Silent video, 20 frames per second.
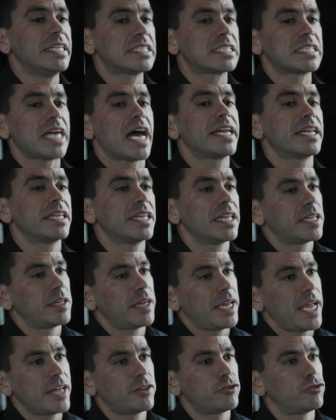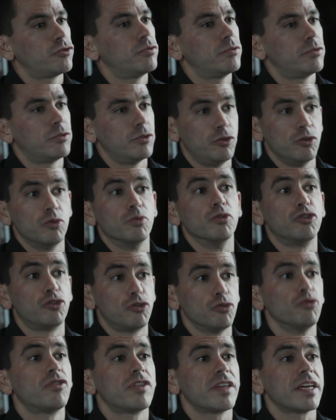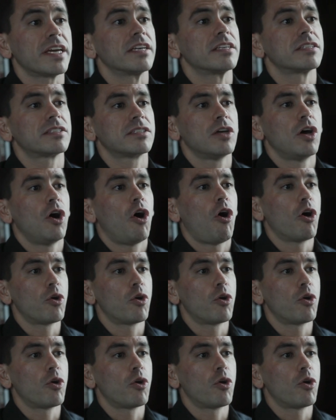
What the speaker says: decided that it had to do with two things.